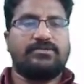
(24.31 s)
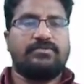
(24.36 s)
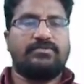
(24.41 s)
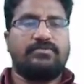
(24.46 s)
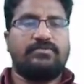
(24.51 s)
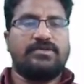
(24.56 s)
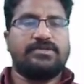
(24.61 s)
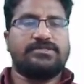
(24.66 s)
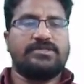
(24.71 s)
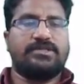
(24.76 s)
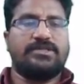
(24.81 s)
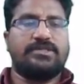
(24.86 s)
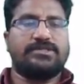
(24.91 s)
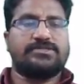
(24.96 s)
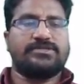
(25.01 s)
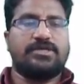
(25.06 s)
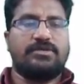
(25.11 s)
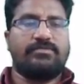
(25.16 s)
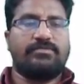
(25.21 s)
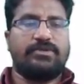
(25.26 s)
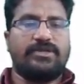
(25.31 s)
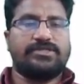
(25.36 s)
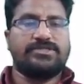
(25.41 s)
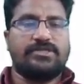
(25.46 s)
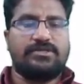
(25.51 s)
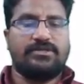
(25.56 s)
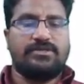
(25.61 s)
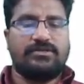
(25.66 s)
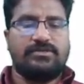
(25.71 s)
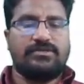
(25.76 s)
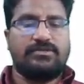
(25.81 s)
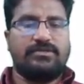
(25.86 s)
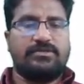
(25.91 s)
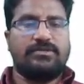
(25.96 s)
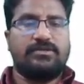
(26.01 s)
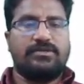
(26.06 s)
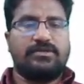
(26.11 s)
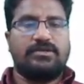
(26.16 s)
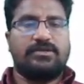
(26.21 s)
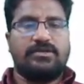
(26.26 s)
We'll see this combination.
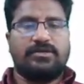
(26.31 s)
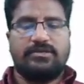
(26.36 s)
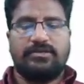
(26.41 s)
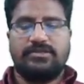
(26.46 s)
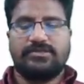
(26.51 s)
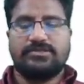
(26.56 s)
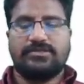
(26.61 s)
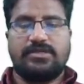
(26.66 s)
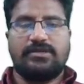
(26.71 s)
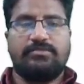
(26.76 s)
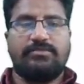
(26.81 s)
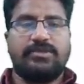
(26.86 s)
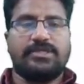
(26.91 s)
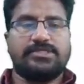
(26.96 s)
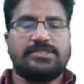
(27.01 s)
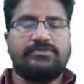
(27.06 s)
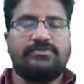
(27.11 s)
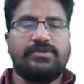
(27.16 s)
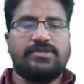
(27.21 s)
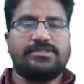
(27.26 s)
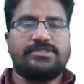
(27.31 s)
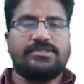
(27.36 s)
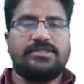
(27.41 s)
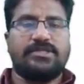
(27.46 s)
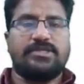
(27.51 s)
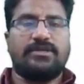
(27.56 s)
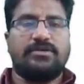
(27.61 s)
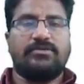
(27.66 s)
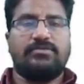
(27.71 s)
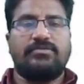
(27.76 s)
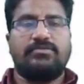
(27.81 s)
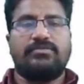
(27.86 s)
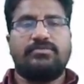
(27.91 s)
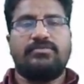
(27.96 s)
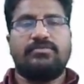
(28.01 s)
This combination we'll see now.